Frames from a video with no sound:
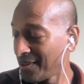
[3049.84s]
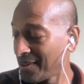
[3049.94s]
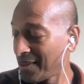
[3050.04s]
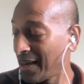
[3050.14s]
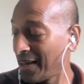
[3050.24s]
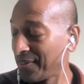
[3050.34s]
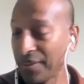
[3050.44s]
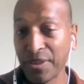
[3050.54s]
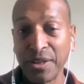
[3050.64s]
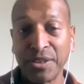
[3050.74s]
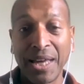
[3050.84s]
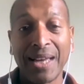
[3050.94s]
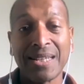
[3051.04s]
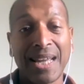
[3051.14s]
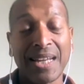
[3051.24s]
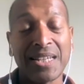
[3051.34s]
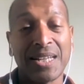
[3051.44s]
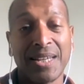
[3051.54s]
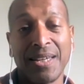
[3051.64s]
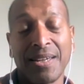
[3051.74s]
Yeah, that is
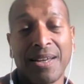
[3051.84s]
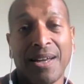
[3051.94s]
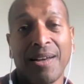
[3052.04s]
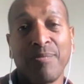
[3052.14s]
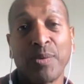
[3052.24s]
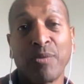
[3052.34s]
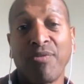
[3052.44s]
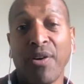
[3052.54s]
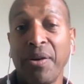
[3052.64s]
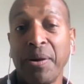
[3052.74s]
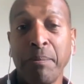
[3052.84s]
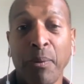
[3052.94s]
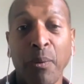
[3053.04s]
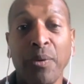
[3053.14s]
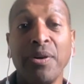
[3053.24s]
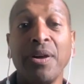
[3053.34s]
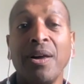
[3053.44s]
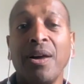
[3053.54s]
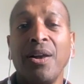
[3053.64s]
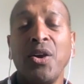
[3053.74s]
actually um, very important.
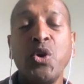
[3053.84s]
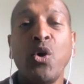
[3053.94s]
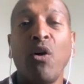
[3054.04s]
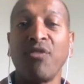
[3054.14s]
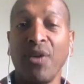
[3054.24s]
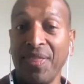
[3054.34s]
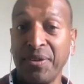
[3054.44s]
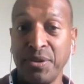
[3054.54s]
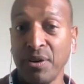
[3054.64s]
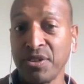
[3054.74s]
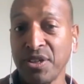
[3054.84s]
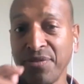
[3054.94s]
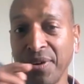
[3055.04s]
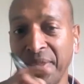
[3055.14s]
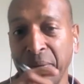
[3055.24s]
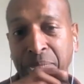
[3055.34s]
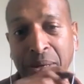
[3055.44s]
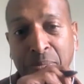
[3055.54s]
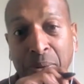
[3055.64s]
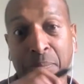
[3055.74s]
Not for not just for other
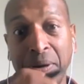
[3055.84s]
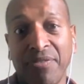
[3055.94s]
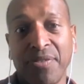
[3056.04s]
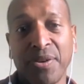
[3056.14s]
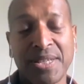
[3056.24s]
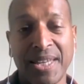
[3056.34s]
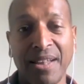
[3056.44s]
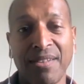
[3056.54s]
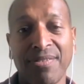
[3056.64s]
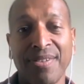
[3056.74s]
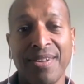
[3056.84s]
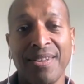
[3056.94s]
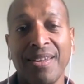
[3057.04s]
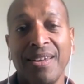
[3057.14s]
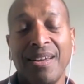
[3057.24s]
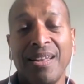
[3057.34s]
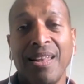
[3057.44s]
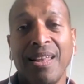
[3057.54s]
people, but for yourself. Mm-hmm.